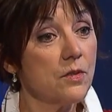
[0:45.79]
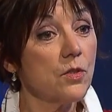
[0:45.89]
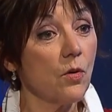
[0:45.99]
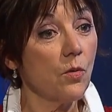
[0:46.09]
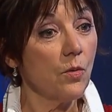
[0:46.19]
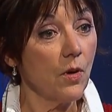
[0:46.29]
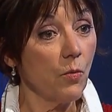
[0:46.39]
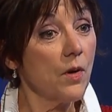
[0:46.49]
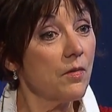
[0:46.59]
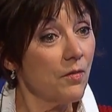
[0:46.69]
So
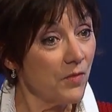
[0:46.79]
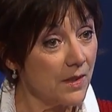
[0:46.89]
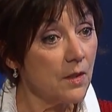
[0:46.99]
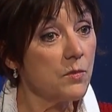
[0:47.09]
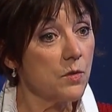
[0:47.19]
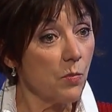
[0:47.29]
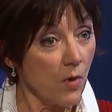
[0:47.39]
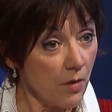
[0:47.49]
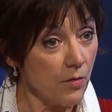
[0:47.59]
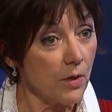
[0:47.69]
one of the victims'
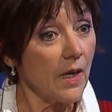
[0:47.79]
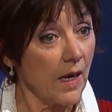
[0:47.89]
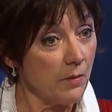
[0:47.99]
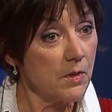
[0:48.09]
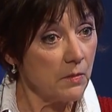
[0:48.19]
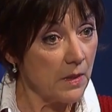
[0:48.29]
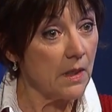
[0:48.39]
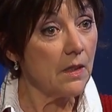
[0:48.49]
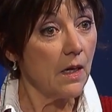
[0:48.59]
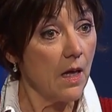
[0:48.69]
brother came to
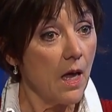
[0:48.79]
me,